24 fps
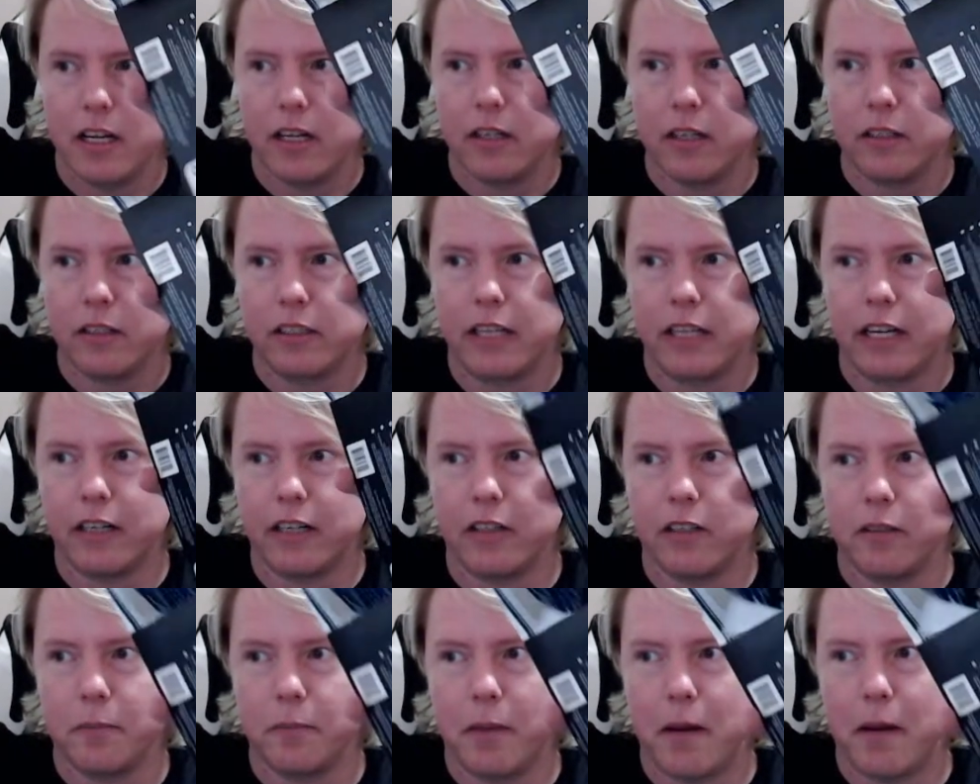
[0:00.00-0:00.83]
kind
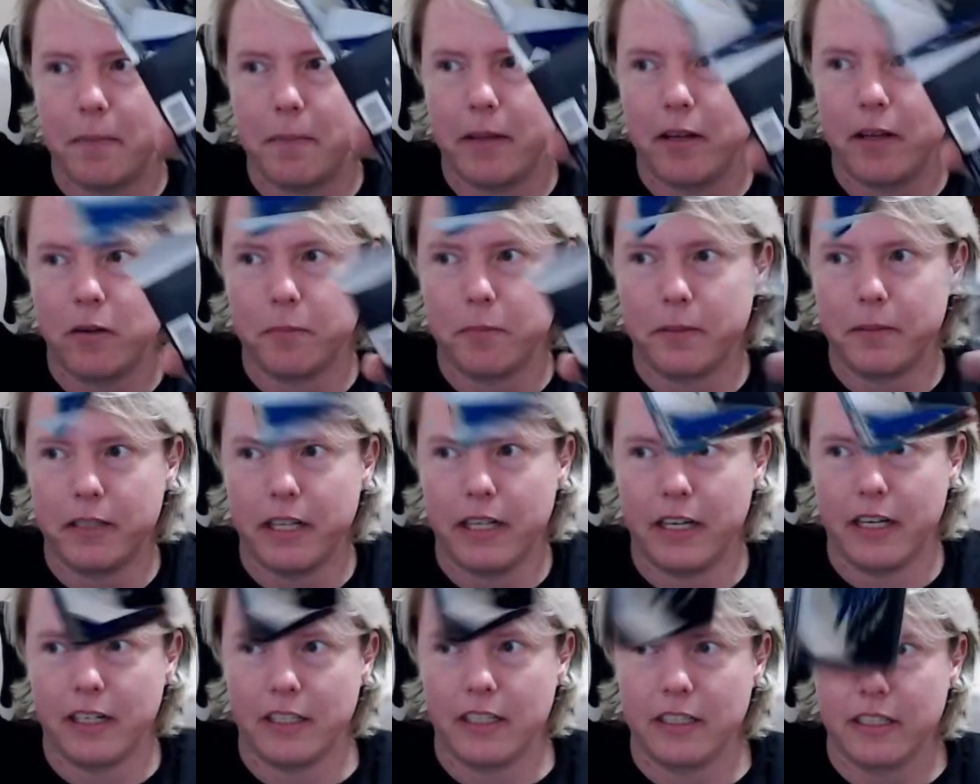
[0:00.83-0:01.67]
of pop that open
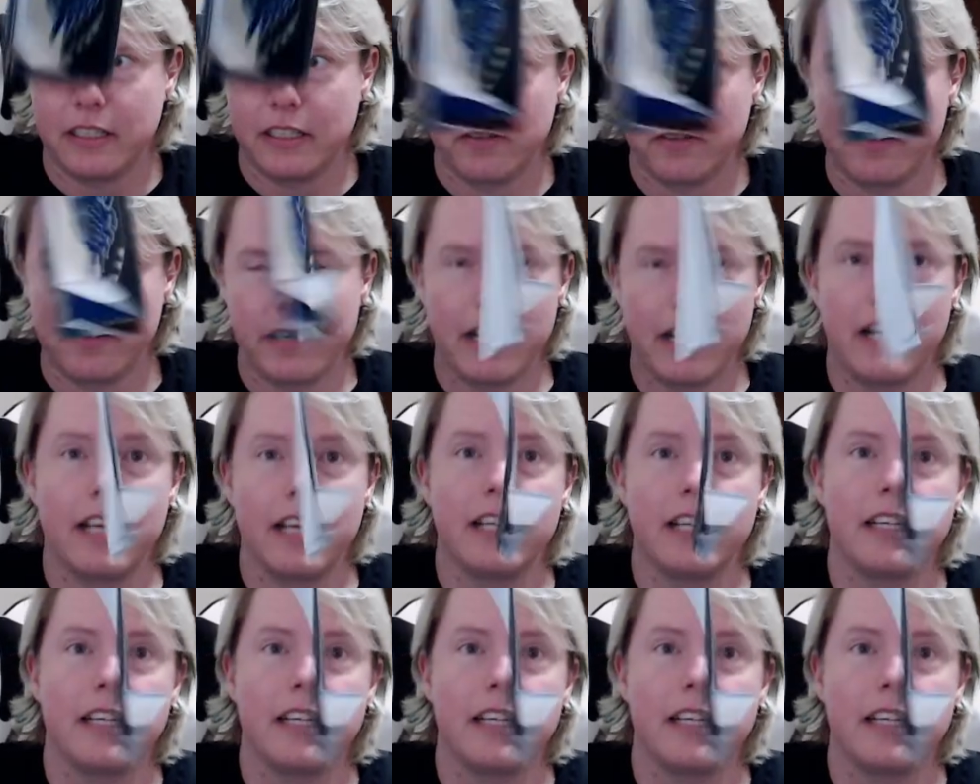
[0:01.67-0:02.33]
there, and we've got